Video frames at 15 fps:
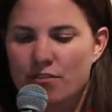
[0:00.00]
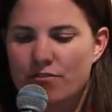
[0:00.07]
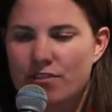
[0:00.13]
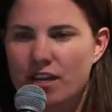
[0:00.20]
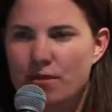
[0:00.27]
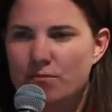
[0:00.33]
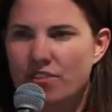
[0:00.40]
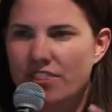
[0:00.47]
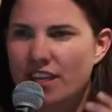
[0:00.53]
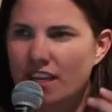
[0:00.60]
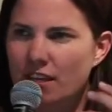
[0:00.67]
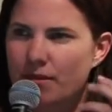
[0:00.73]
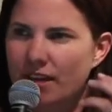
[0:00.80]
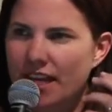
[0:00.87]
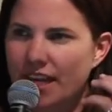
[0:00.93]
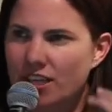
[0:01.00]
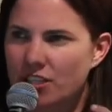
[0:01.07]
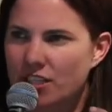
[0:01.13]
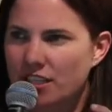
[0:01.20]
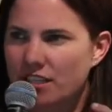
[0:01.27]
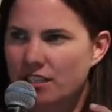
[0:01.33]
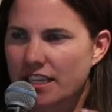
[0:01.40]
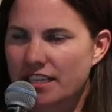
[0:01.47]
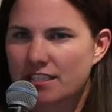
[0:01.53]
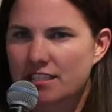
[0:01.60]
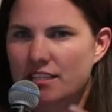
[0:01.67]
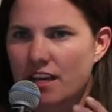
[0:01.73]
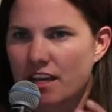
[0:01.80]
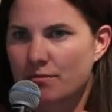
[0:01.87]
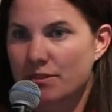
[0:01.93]
from thinking about aging as
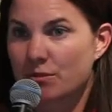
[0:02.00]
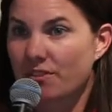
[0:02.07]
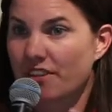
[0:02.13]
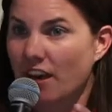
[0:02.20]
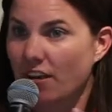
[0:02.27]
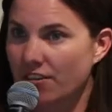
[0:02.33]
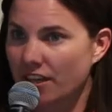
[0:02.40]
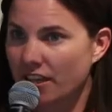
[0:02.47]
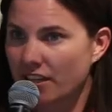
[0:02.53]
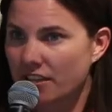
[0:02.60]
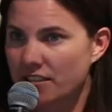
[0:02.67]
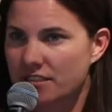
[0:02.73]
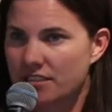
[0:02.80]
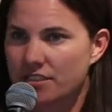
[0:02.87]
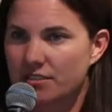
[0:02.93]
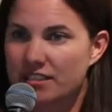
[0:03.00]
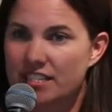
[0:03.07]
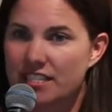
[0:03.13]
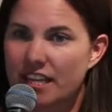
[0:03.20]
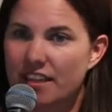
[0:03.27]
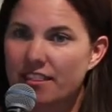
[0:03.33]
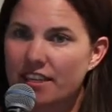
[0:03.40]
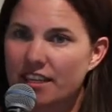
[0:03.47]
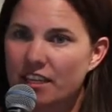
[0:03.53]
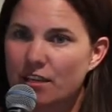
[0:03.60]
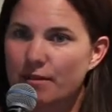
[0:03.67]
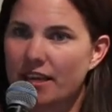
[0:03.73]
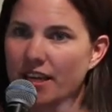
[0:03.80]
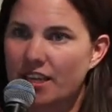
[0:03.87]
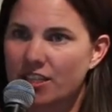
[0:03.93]
synonymous with healthcare to instead thinking
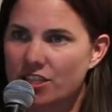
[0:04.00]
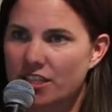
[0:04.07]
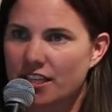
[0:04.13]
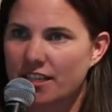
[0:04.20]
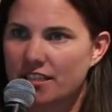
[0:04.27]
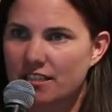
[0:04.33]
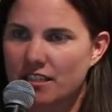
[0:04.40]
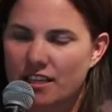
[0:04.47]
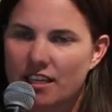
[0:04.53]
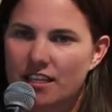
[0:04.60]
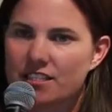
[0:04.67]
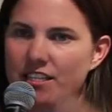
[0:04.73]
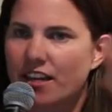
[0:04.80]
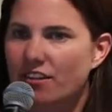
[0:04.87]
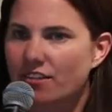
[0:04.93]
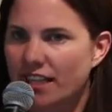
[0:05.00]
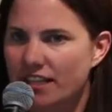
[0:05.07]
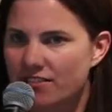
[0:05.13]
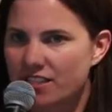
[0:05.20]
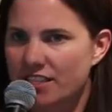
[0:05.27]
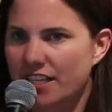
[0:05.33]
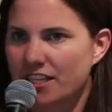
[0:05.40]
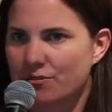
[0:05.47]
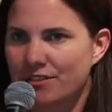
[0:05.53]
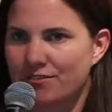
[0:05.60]
about aging as an entire life stage.